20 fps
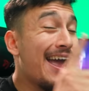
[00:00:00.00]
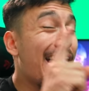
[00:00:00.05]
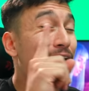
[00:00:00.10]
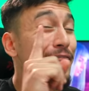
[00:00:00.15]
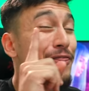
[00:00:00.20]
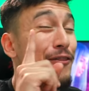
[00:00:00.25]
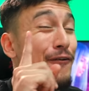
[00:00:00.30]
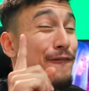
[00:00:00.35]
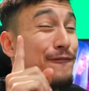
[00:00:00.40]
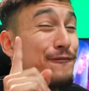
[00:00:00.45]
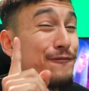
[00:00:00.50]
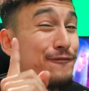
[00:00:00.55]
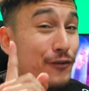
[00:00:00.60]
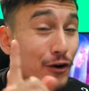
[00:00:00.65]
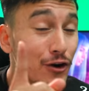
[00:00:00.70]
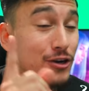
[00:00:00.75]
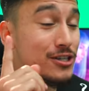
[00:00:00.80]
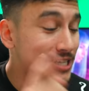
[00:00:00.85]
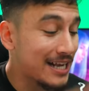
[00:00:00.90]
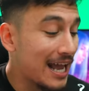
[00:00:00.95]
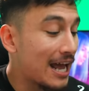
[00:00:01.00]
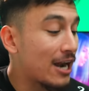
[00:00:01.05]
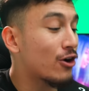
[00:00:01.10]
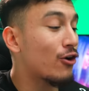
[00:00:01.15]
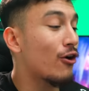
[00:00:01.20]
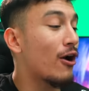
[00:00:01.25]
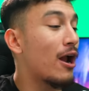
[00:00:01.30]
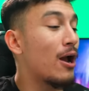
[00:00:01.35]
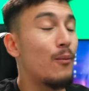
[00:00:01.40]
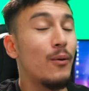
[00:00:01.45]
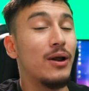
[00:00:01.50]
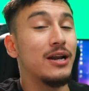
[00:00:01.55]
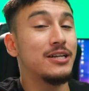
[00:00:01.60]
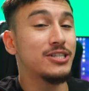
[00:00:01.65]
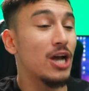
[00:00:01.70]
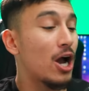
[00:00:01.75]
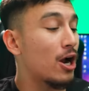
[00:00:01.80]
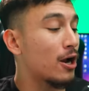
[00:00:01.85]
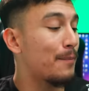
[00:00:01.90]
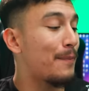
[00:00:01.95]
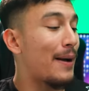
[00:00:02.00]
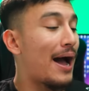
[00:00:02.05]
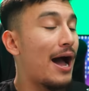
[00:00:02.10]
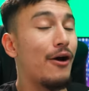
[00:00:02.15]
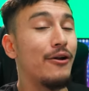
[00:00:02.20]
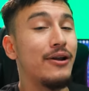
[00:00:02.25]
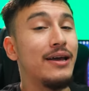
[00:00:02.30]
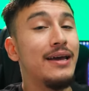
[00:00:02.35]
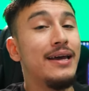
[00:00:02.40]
And the first category I want to talk about